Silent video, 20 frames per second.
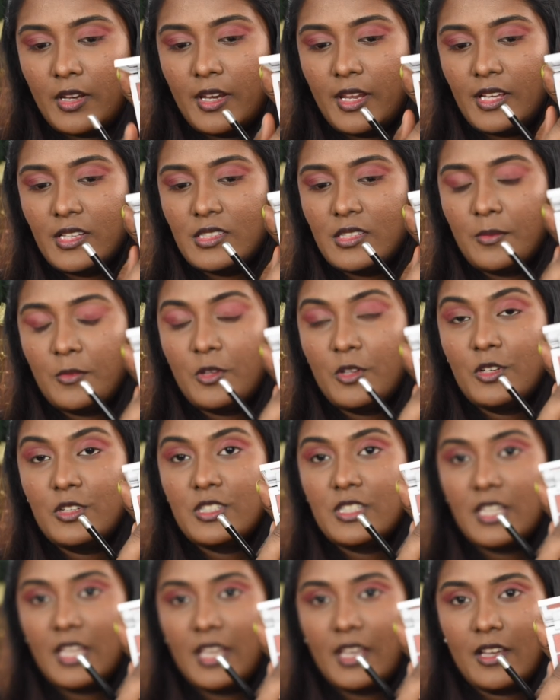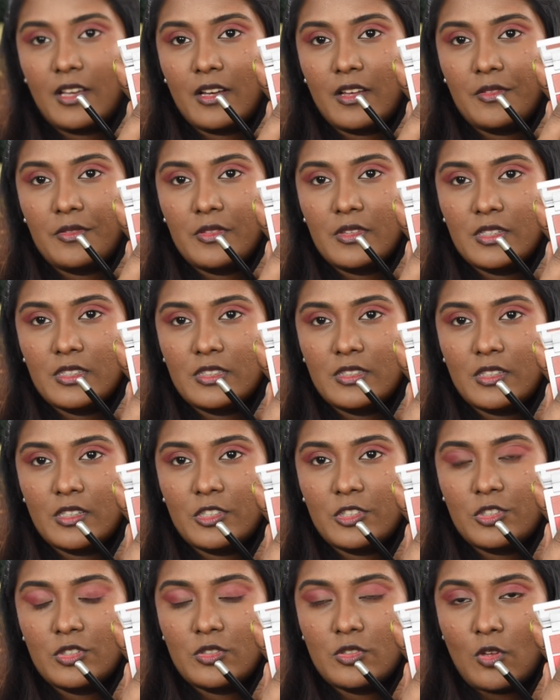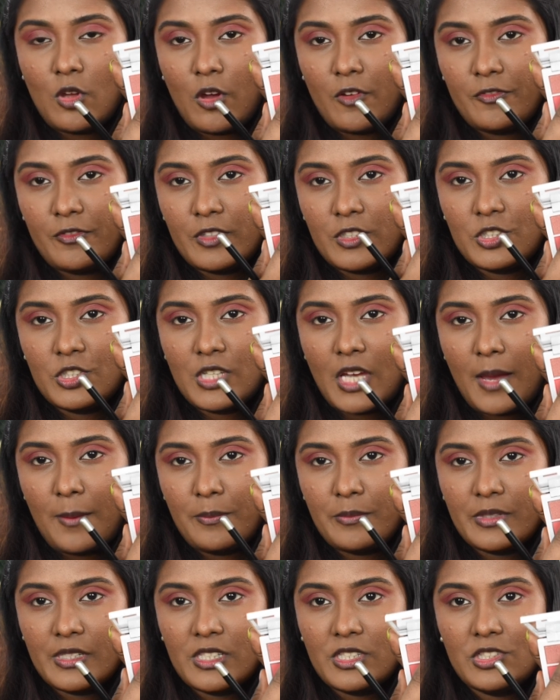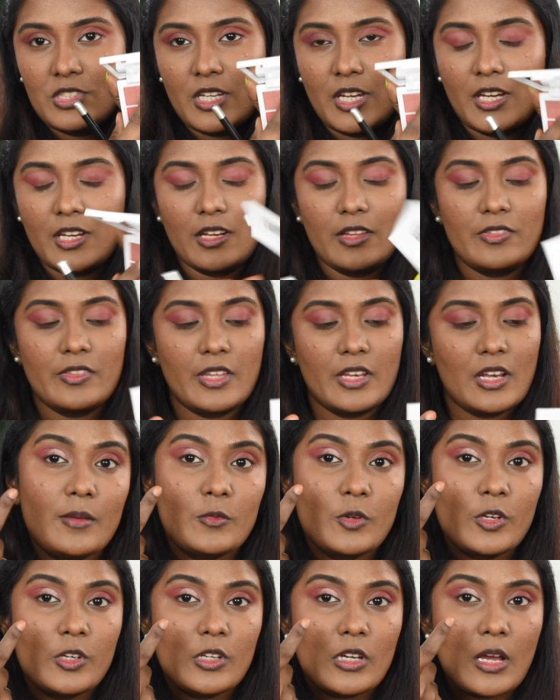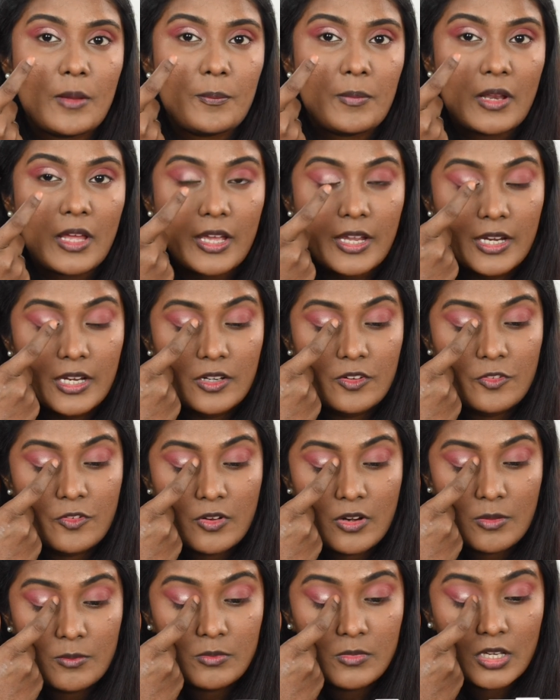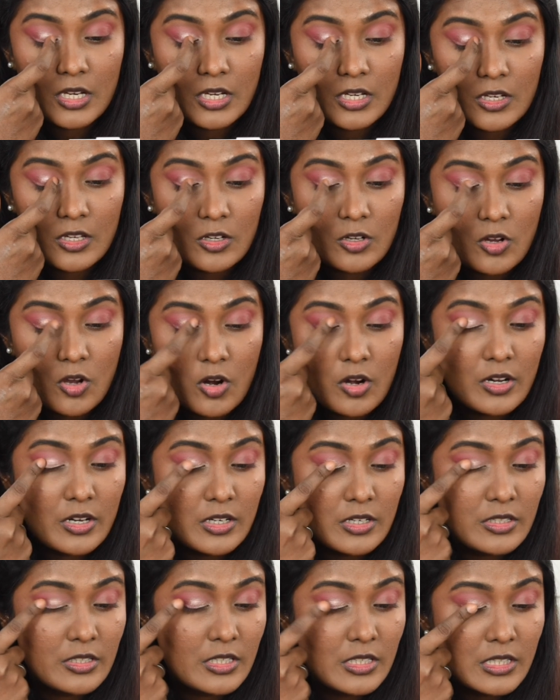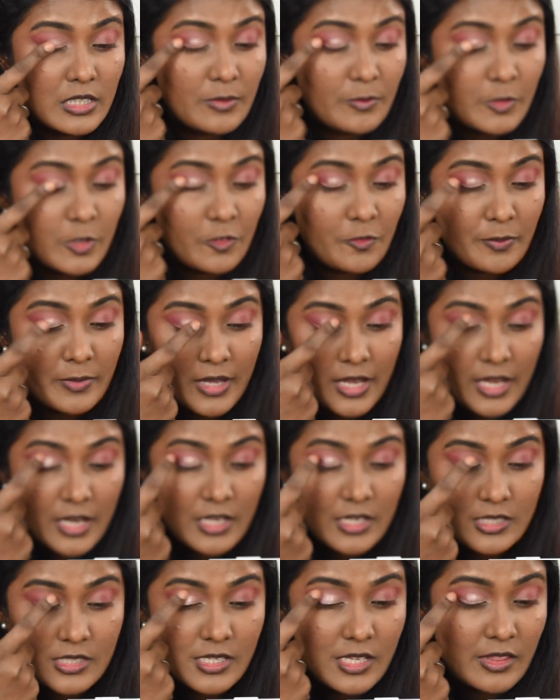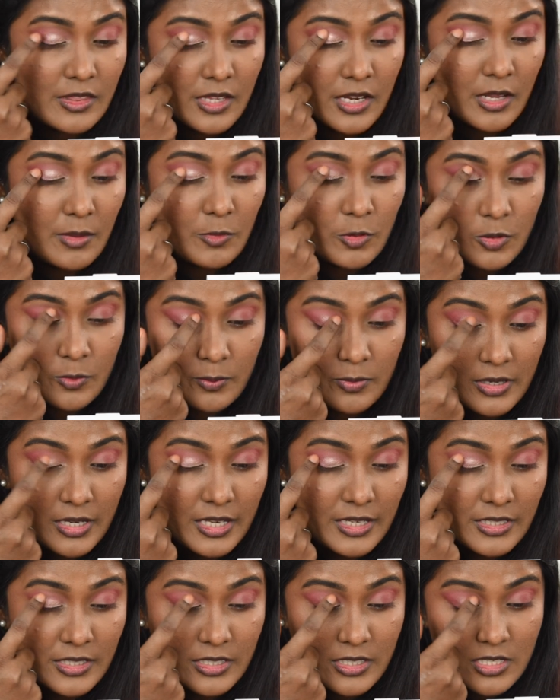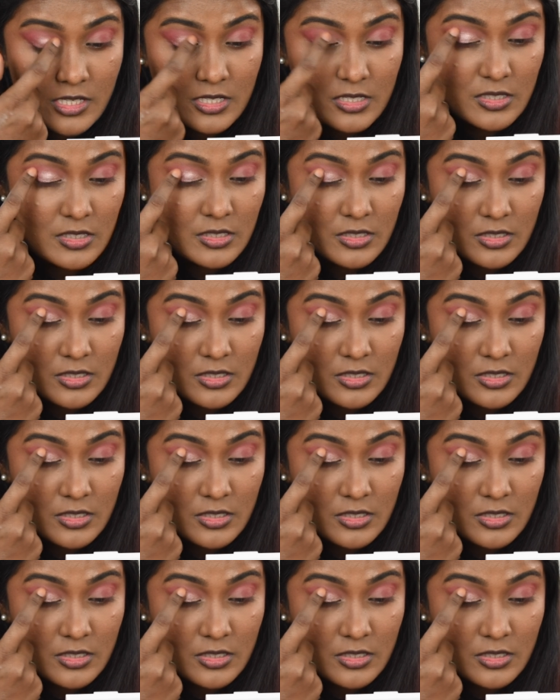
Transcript: Next, I'm going to take this soft champagne shade, and then I'm going to apply it from the inner corner till the middle of my eyelids, and then I'm going to blend it.